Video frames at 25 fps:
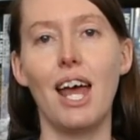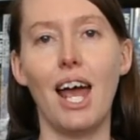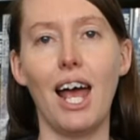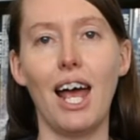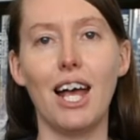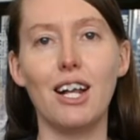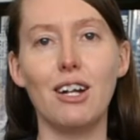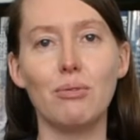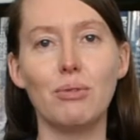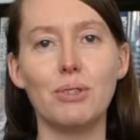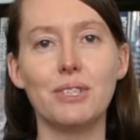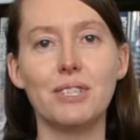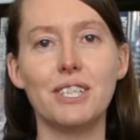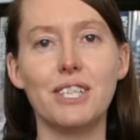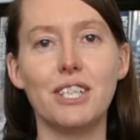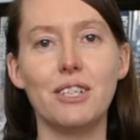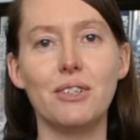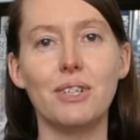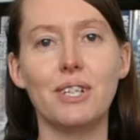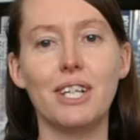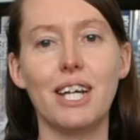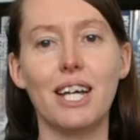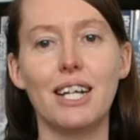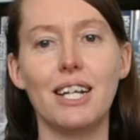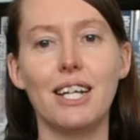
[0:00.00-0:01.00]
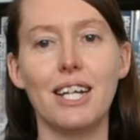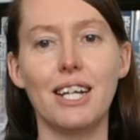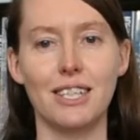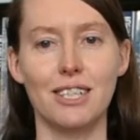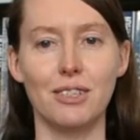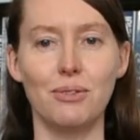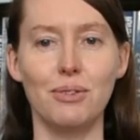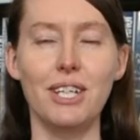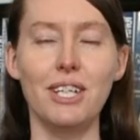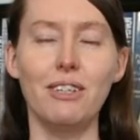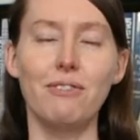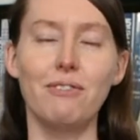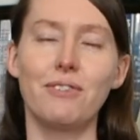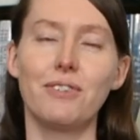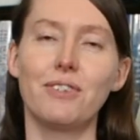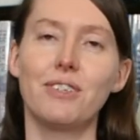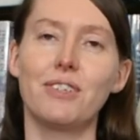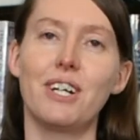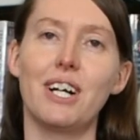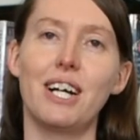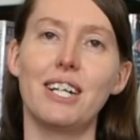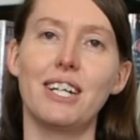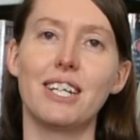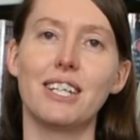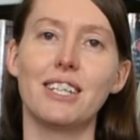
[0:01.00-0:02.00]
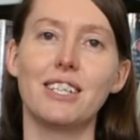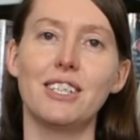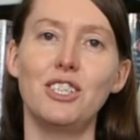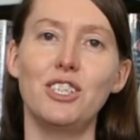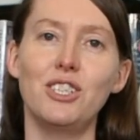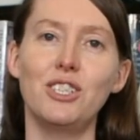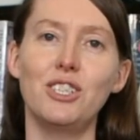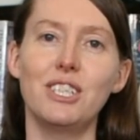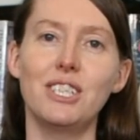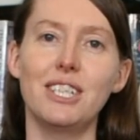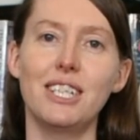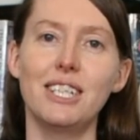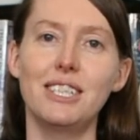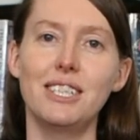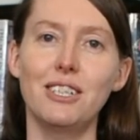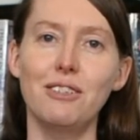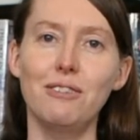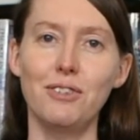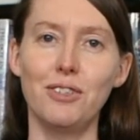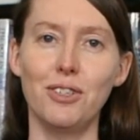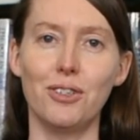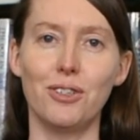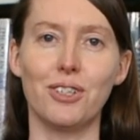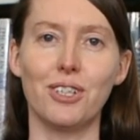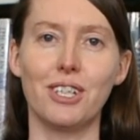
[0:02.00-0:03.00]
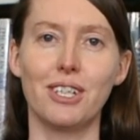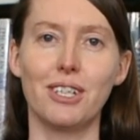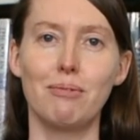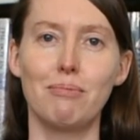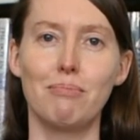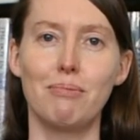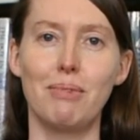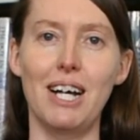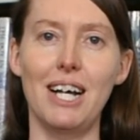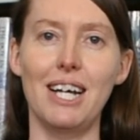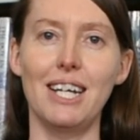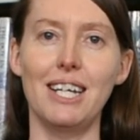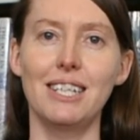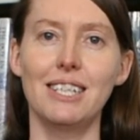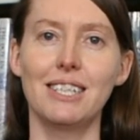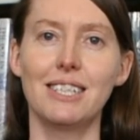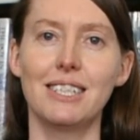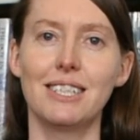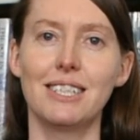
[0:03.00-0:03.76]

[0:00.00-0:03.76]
and we'll see you again next week for another Tuesday Shelf Talk. Bye.